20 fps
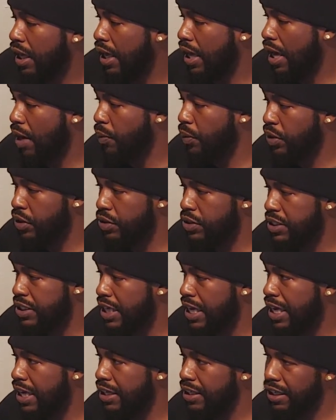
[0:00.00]
I will
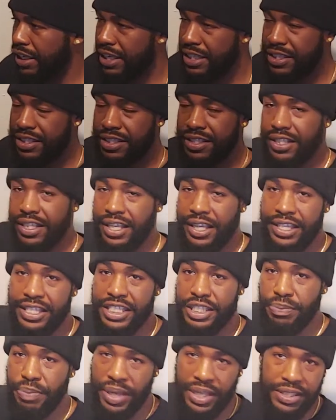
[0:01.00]
say it's
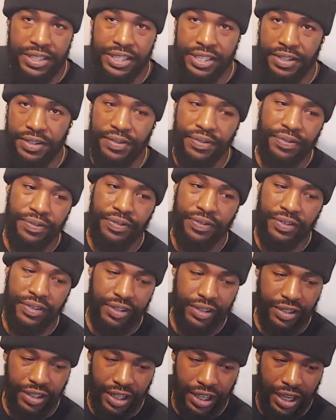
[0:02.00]
expensive
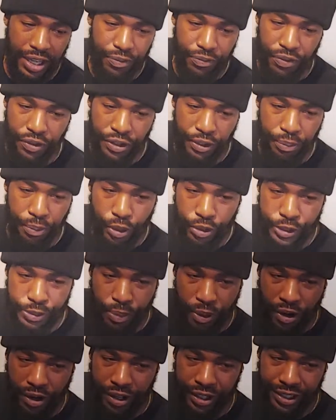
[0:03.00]
for the most
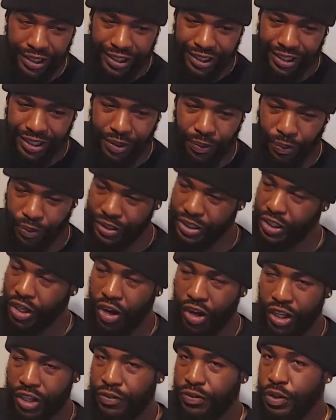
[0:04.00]
part, which
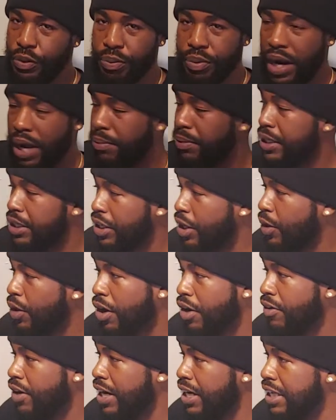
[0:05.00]
all of you probably know
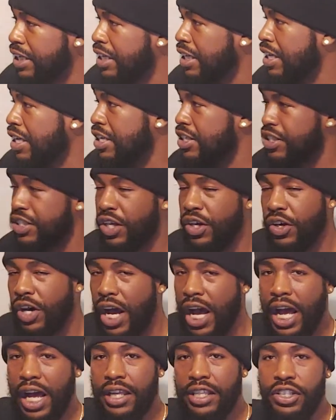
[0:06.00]
already. So
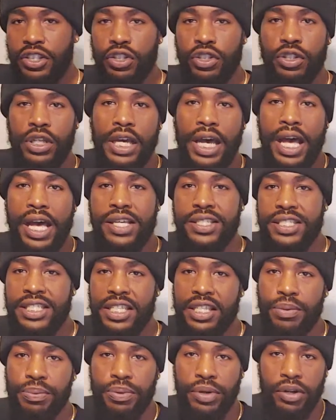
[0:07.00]
you'll guys see
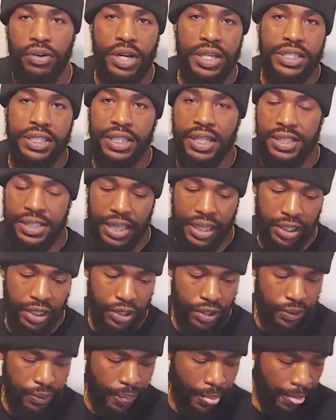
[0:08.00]
the progression as I
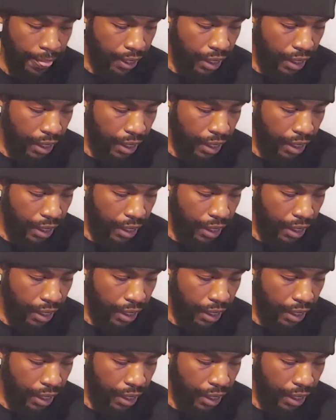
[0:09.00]
go.